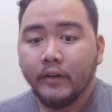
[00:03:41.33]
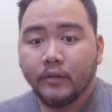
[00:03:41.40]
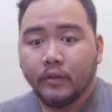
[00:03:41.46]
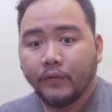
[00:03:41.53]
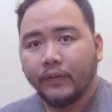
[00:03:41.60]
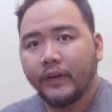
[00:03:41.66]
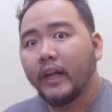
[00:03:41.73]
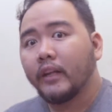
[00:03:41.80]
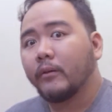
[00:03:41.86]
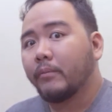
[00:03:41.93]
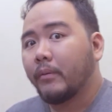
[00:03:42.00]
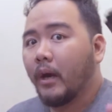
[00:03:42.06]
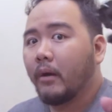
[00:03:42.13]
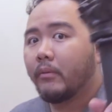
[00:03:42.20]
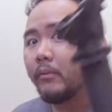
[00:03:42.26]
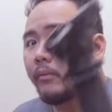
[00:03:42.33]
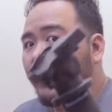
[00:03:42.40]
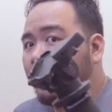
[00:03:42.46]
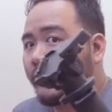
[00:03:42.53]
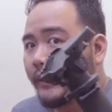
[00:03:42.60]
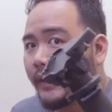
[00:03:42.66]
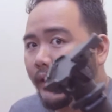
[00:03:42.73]
So for that, you probably
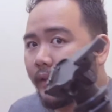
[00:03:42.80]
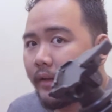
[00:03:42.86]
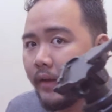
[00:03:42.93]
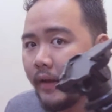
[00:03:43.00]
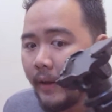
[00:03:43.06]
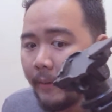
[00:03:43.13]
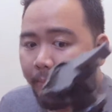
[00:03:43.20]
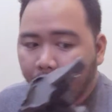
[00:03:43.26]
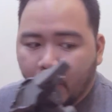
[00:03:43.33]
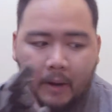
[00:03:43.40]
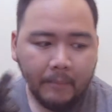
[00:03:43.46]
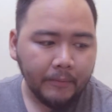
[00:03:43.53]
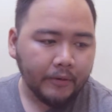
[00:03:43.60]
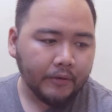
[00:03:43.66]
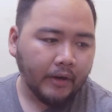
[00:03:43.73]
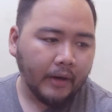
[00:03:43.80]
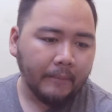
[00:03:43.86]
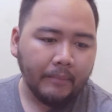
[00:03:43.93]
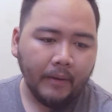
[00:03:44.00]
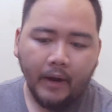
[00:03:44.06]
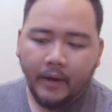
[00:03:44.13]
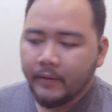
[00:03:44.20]
want to get a proper
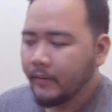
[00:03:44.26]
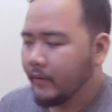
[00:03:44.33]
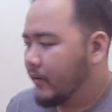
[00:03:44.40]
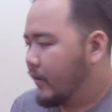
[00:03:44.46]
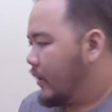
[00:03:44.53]
tripod.